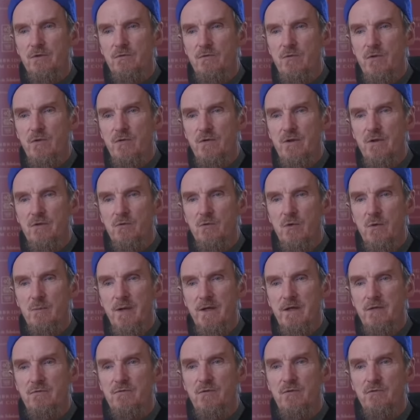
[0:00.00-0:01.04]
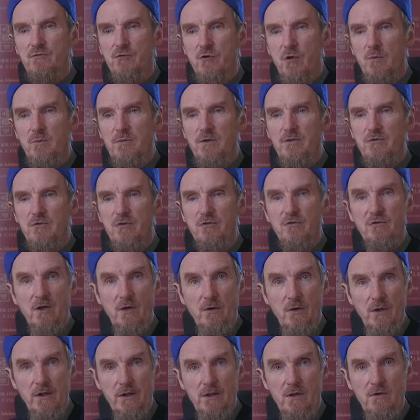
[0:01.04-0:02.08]
of the things we benefit from is just
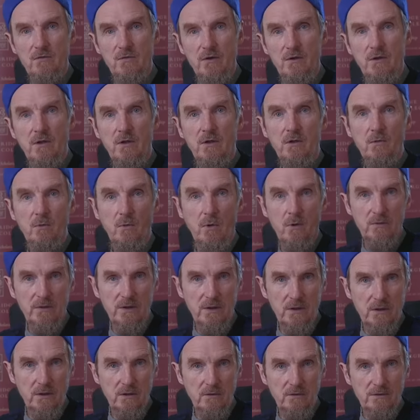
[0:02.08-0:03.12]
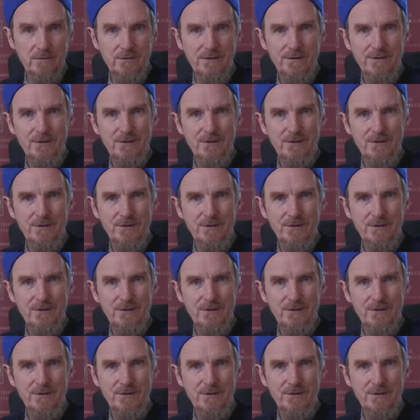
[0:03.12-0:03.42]
going over what we know,